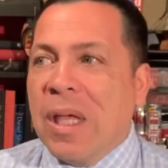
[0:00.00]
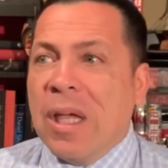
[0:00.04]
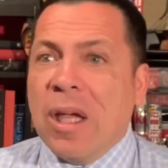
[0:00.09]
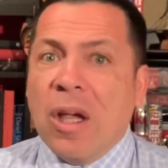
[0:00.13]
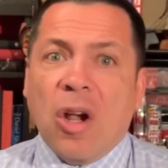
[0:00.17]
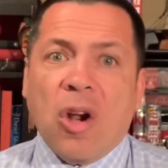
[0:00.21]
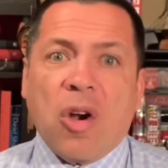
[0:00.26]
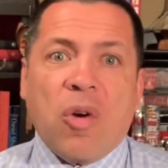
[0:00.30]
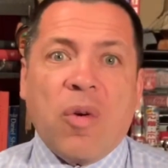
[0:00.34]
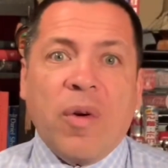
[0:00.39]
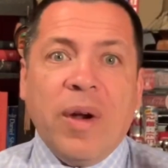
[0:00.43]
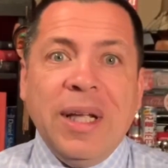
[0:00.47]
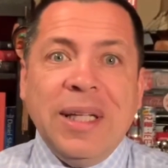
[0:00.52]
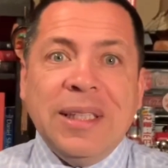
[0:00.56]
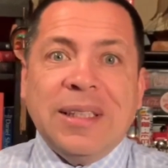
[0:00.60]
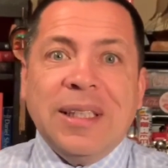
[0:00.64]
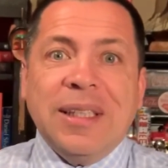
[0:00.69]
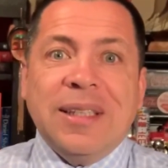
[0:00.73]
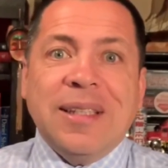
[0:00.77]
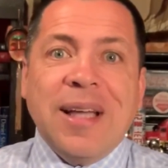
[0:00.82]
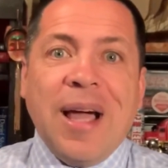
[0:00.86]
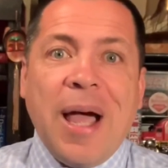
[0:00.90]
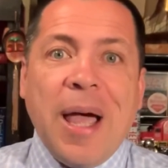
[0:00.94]

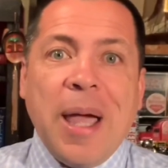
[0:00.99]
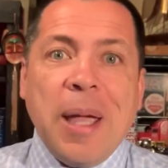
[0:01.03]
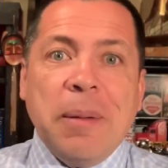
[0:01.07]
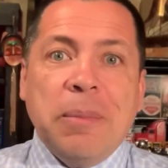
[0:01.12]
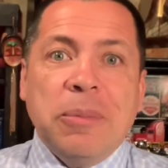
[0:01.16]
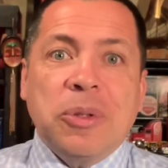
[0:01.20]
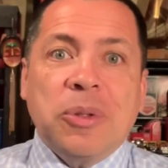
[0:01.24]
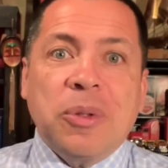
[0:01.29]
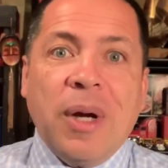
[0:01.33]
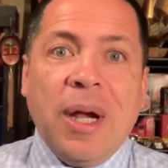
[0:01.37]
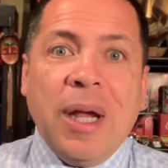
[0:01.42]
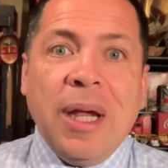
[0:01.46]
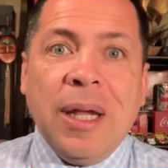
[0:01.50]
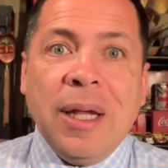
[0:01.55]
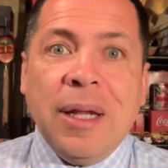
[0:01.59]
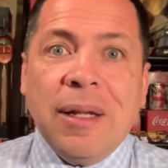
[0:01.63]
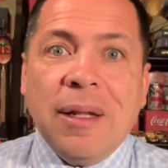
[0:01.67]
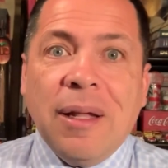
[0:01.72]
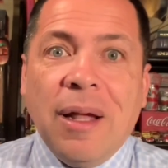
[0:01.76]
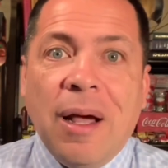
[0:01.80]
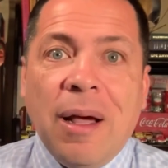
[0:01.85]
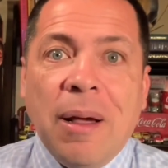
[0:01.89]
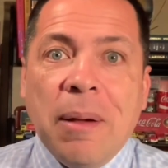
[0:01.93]
Crazy times,
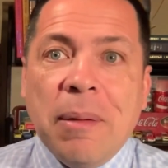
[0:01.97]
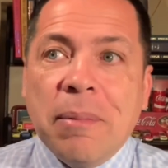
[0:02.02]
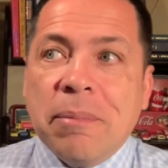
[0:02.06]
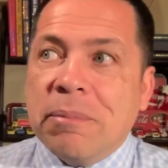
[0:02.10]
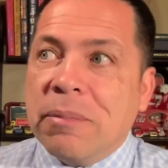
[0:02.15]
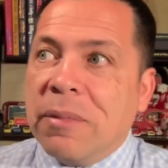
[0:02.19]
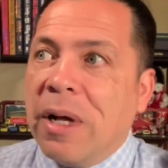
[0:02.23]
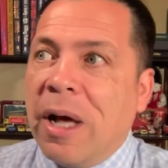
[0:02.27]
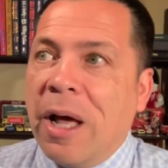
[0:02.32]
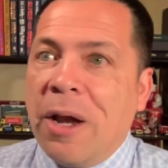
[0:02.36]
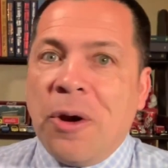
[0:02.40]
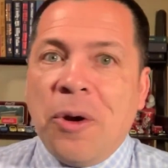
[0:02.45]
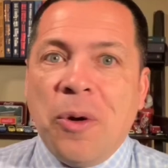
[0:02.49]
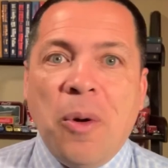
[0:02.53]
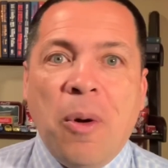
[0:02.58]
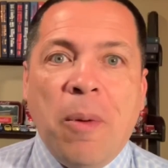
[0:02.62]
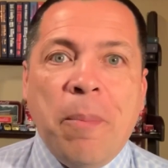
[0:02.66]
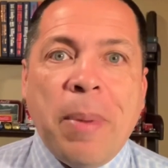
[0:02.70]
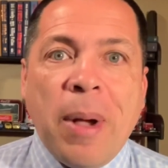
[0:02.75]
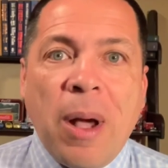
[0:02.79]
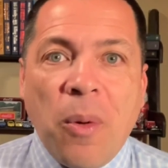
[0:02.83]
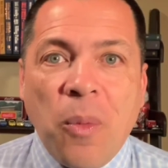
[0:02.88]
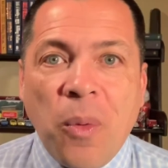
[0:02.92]
right? I don't know
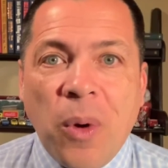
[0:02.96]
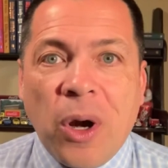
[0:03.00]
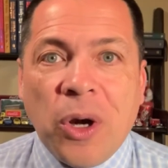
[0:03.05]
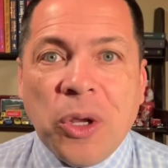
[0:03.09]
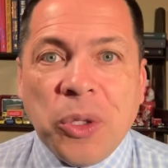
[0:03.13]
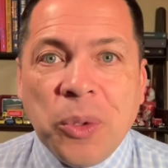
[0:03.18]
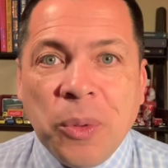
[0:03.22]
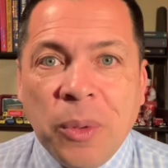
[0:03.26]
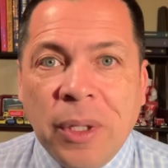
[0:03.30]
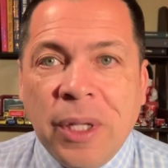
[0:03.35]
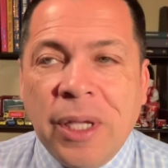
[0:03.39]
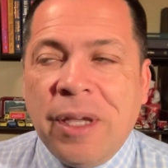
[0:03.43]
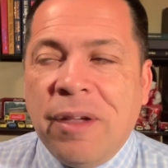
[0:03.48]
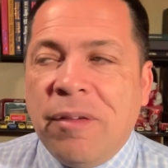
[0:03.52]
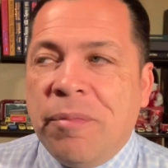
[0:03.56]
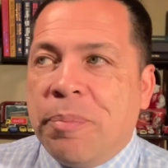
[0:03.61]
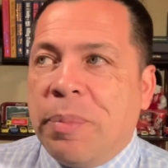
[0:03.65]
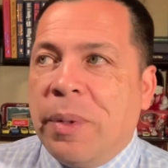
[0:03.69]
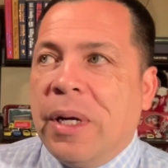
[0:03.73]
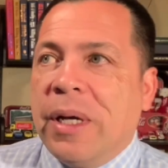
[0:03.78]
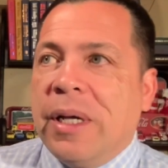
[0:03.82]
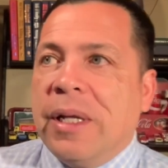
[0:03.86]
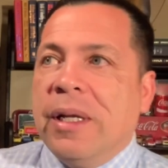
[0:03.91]
about where you
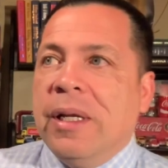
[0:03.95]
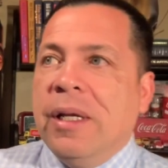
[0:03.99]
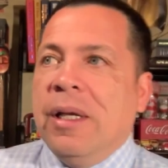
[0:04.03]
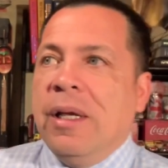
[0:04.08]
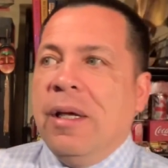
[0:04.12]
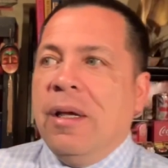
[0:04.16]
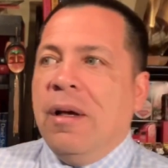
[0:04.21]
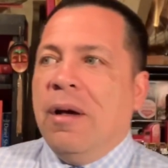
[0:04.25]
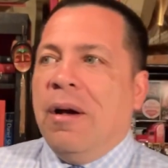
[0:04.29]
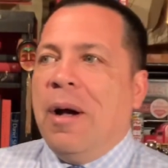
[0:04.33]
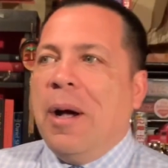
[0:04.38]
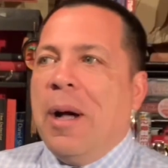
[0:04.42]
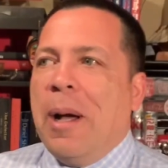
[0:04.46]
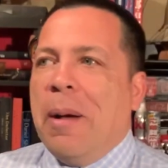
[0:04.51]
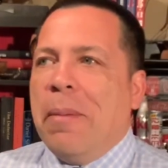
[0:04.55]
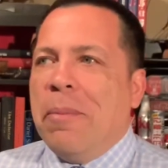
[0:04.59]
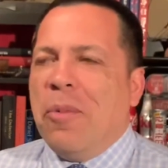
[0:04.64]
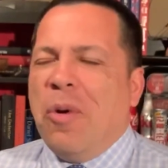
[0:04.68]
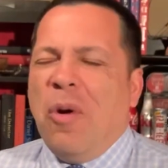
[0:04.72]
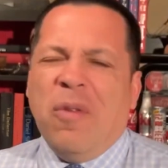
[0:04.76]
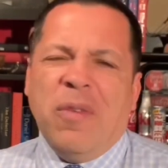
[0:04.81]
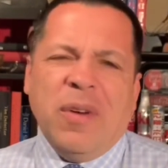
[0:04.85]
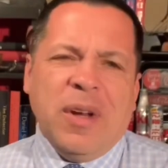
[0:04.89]
live, but
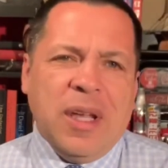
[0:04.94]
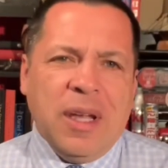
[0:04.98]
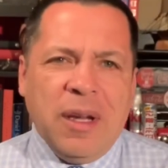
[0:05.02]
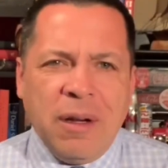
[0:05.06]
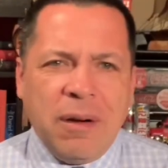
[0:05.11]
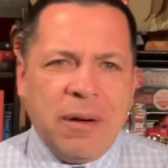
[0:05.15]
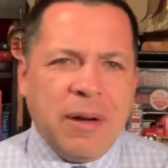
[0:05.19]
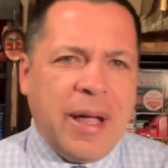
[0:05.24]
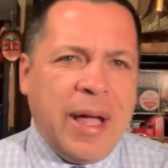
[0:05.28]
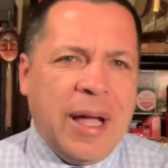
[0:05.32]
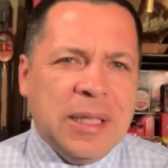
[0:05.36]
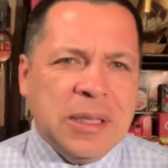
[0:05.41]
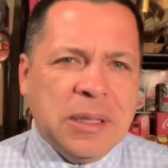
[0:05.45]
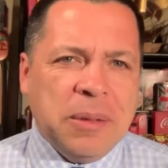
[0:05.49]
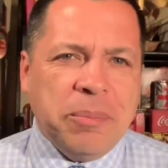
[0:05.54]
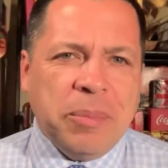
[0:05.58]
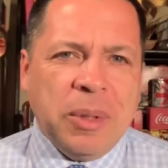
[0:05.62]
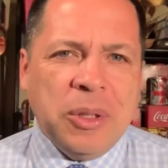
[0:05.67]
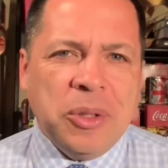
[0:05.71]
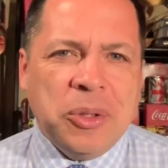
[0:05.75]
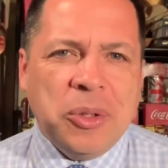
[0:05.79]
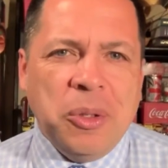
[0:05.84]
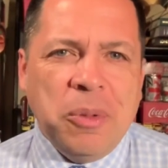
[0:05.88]
over here, it hasn't
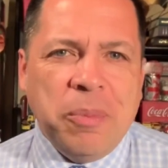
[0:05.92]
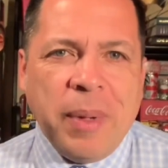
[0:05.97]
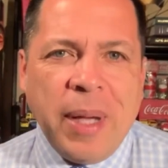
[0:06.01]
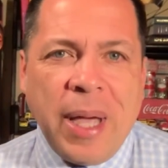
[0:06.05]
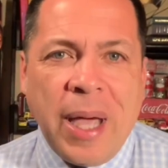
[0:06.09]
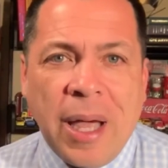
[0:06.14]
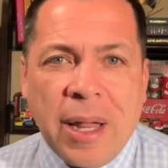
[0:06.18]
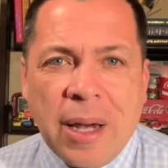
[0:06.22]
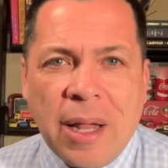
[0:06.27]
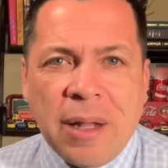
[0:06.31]
been too bad.